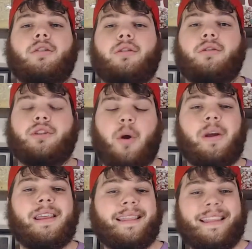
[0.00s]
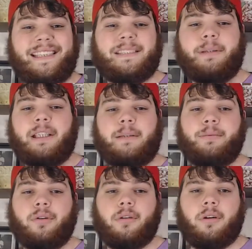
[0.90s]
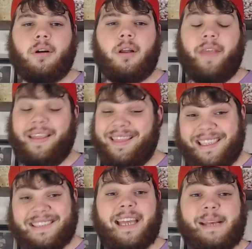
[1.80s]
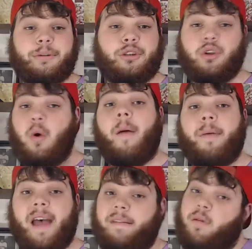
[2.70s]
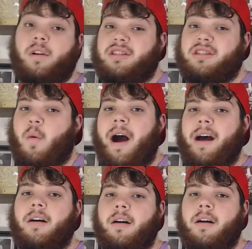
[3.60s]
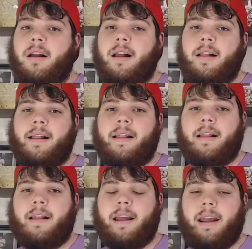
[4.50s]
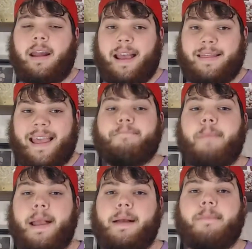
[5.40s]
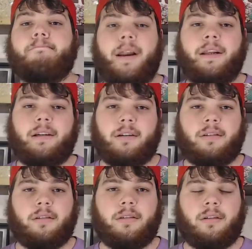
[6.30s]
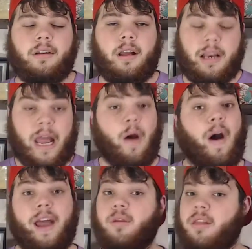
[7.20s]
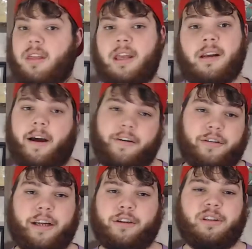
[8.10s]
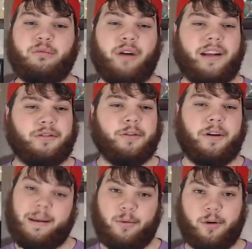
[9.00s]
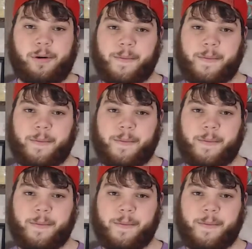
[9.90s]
showing these people that these names show up every once in a while. And they make money. Now, I don't think Undertaker should wrestle anymore.